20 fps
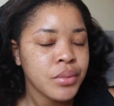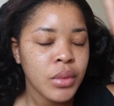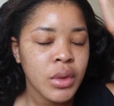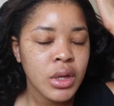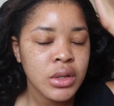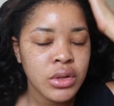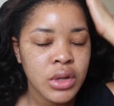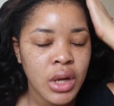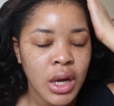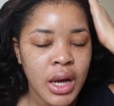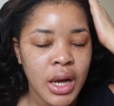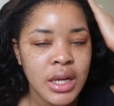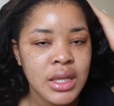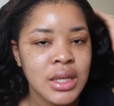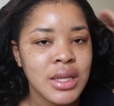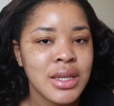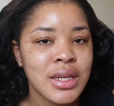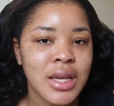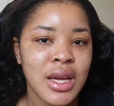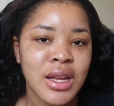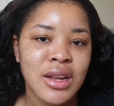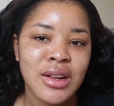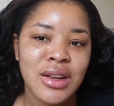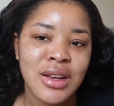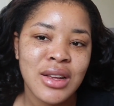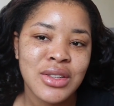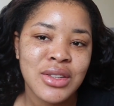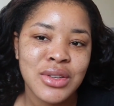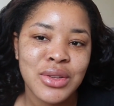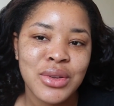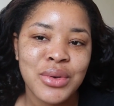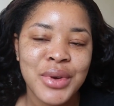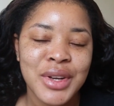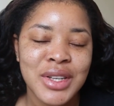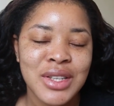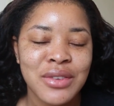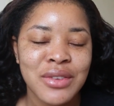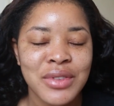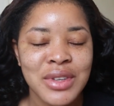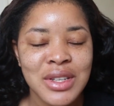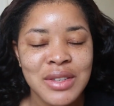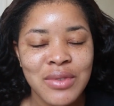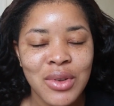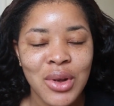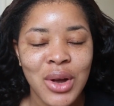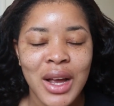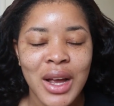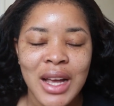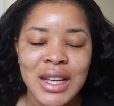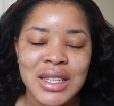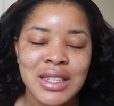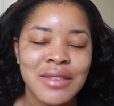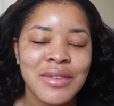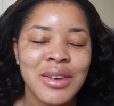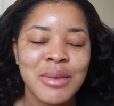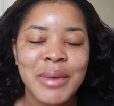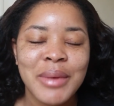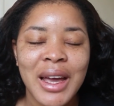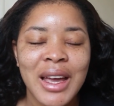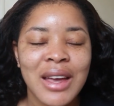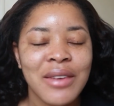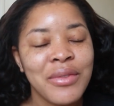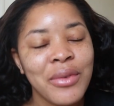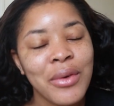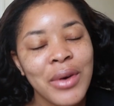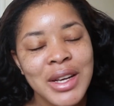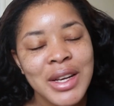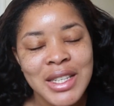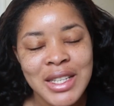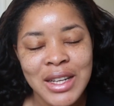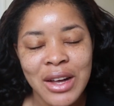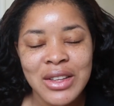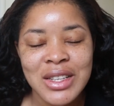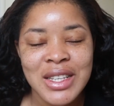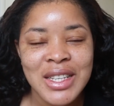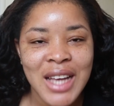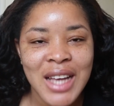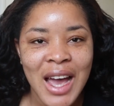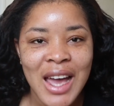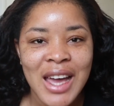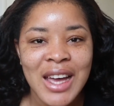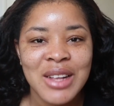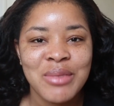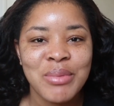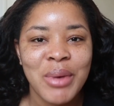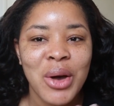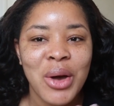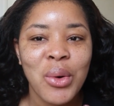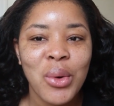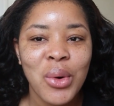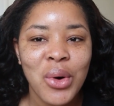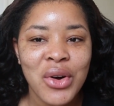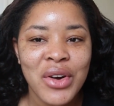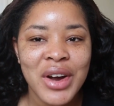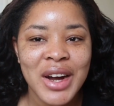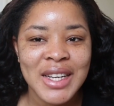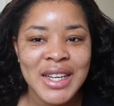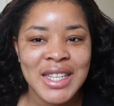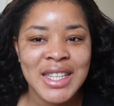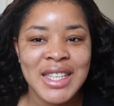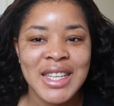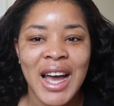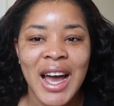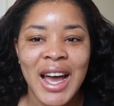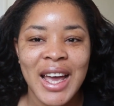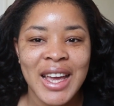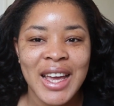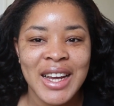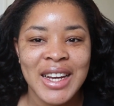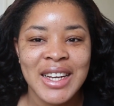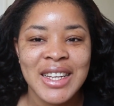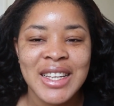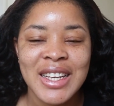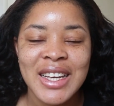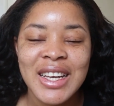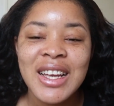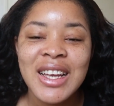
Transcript: So yeah, guys, let's get into the rest of this vlog, guys. Even my voice sounds tired, my aura is tired.